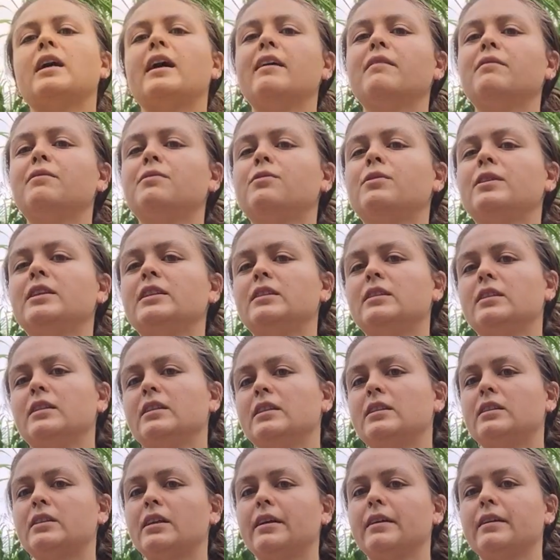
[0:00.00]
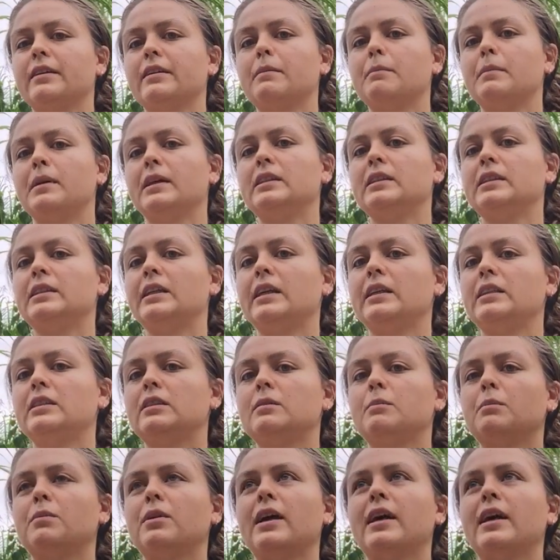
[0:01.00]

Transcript: I've recently started a meditation